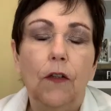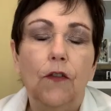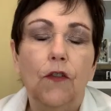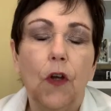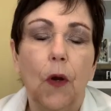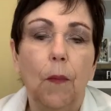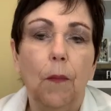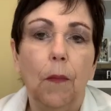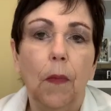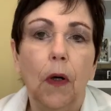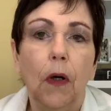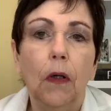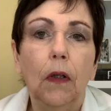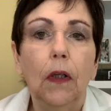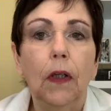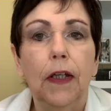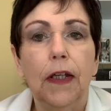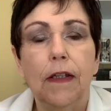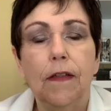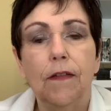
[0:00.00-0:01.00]
So
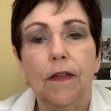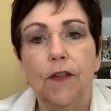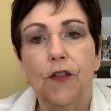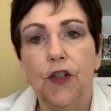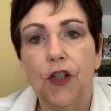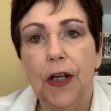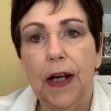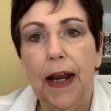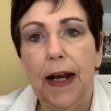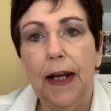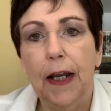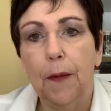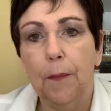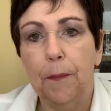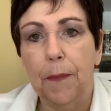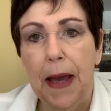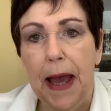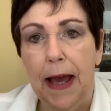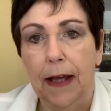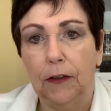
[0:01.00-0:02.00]
Merle is a genetic
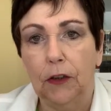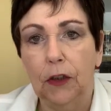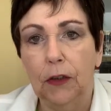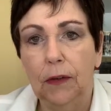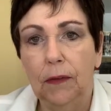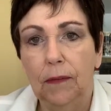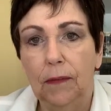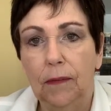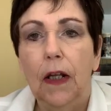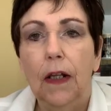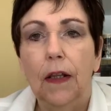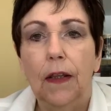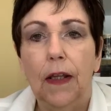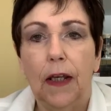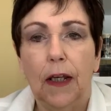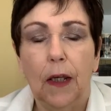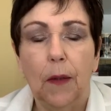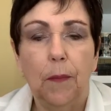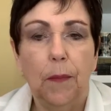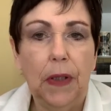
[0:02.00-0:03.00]
pattern
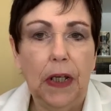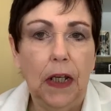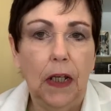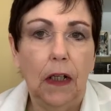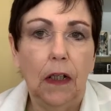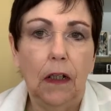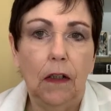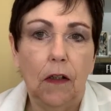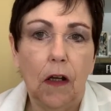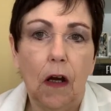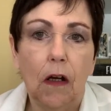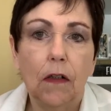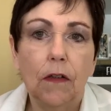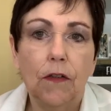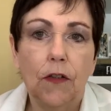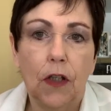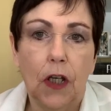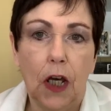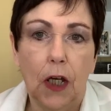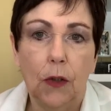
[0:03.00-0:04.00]
that can be in a dog's
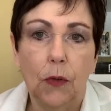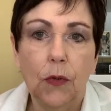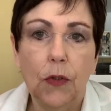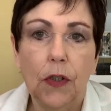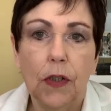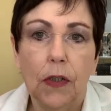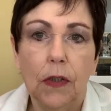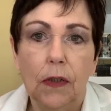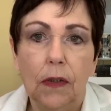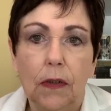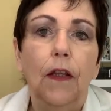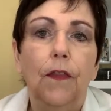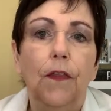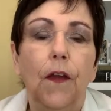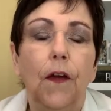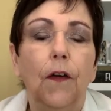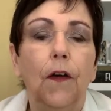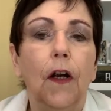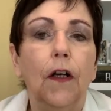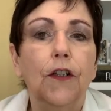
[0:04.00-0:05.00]
coat.
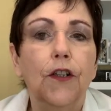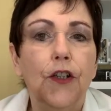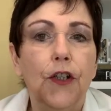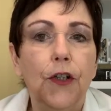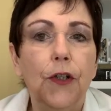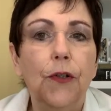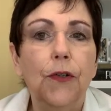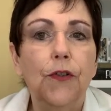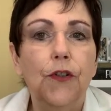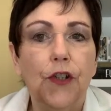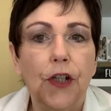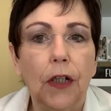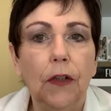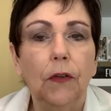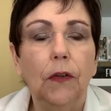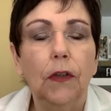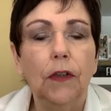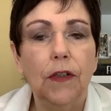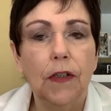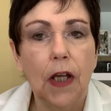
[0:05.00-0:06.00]
There are two
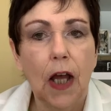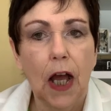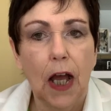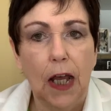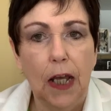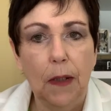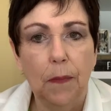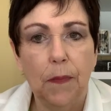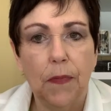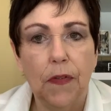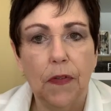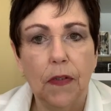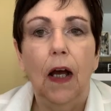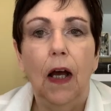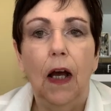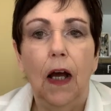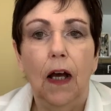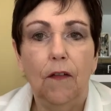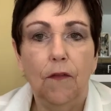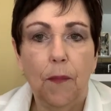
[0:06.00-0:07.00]
general types
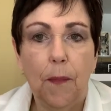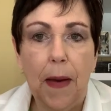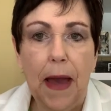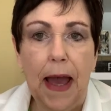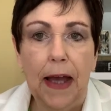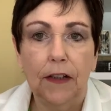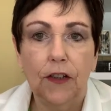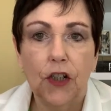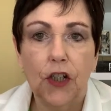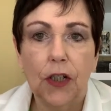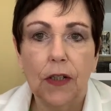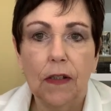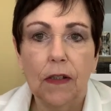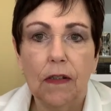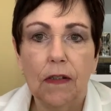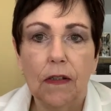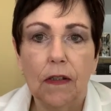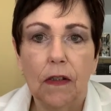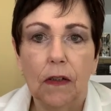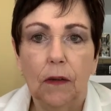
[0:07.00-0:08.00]
of
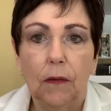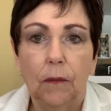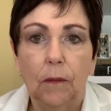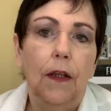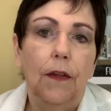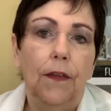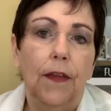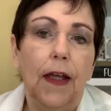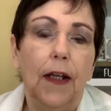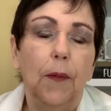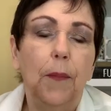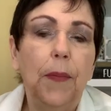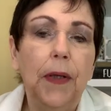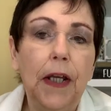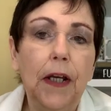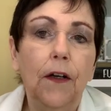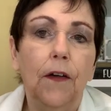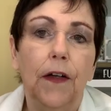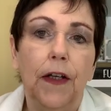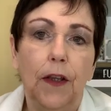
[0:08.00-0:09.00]
patches that
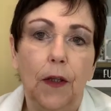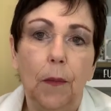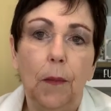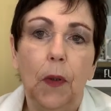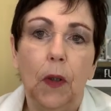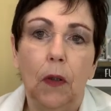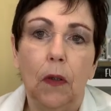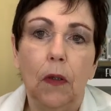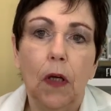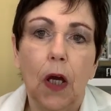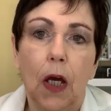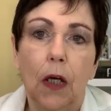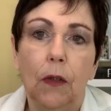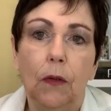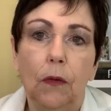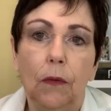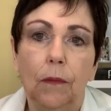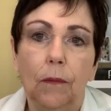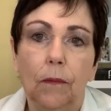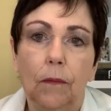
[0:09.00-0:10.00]
appear in the Merle coat.